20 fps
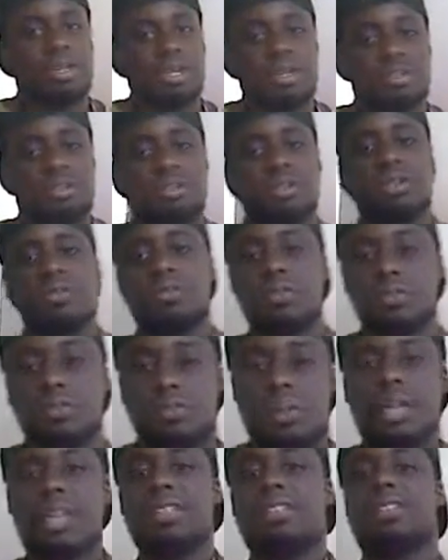we got to serve the
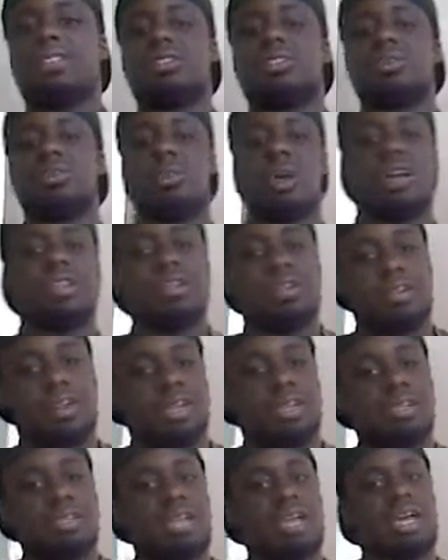fans. This is why they're
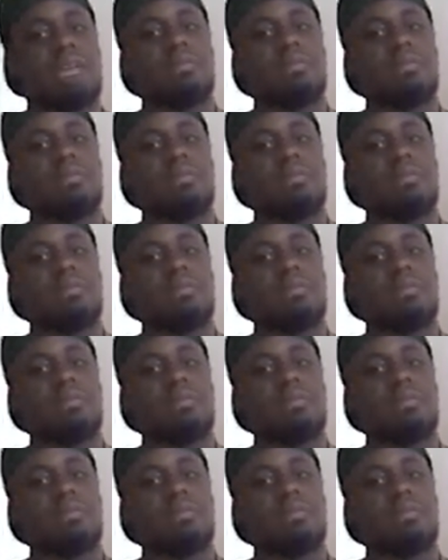in the